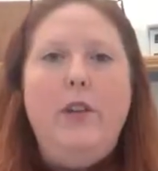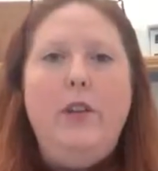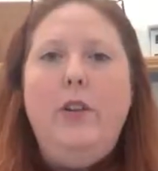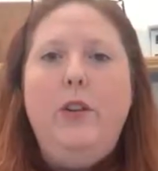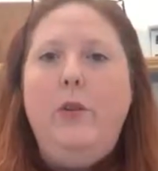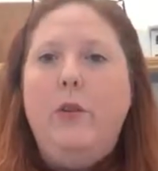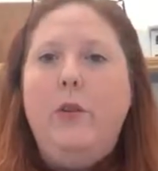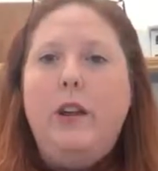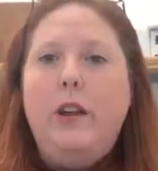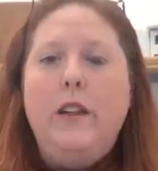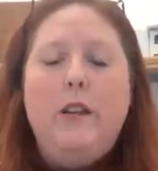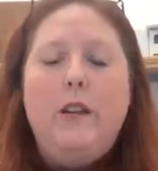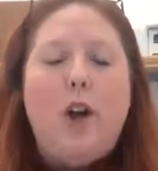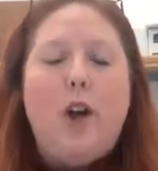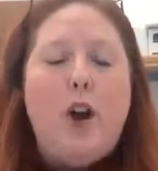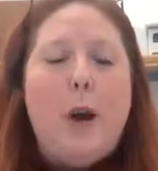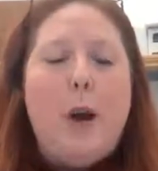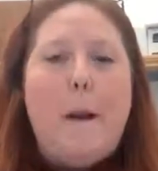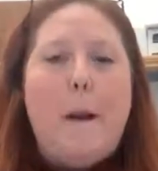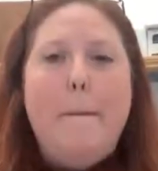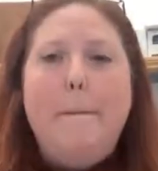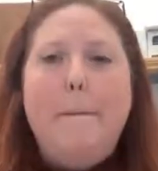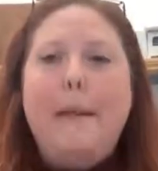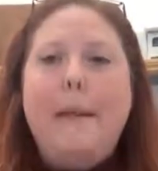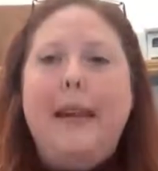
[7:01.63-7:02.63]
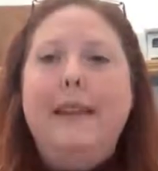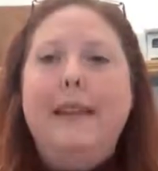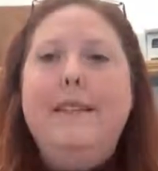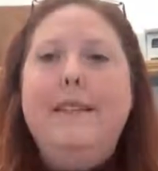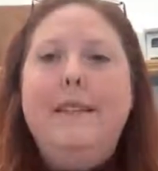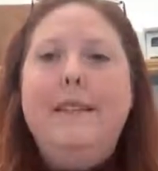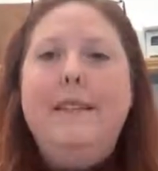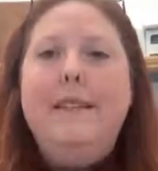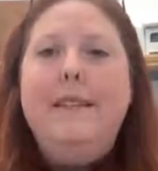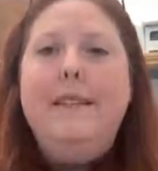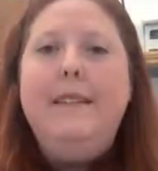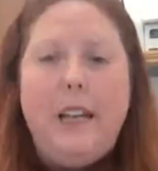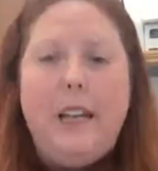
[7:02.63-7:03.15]
who is our
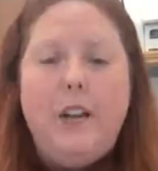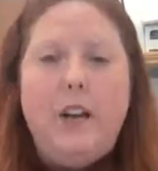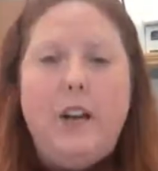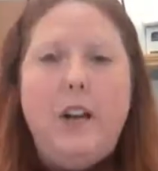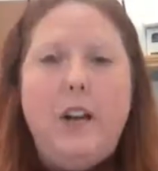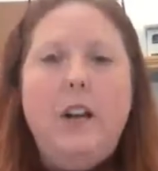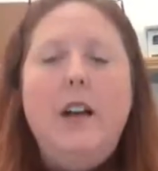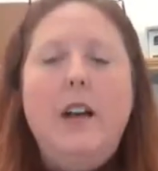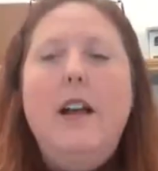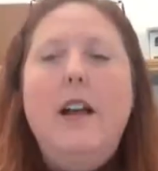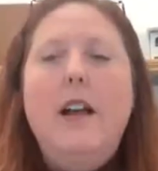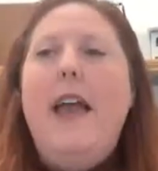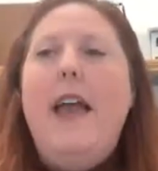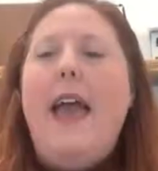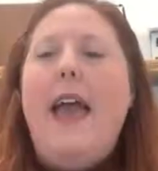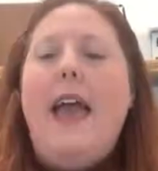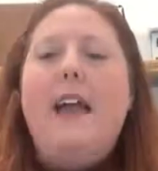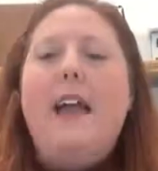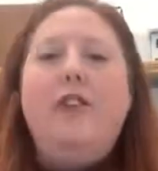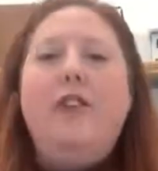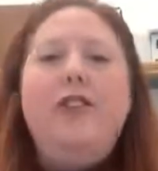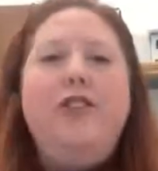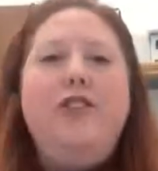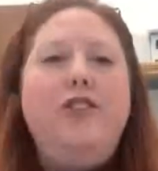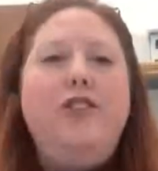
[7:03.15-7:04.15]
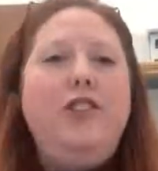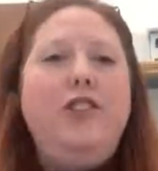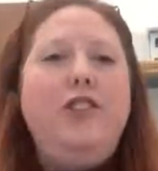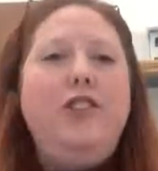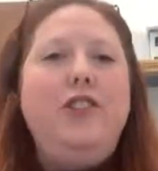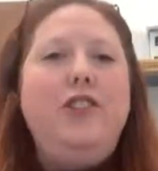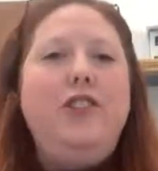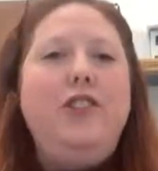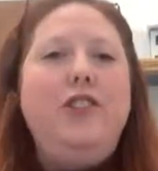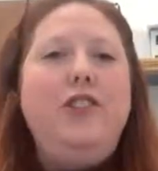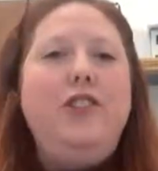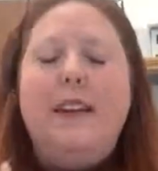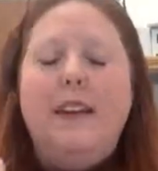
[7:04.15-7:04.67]
amazing leader, and
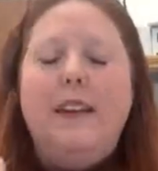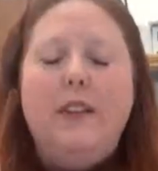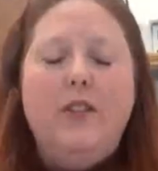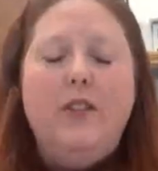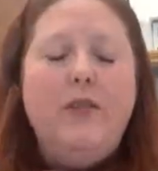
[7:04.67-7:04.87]
she is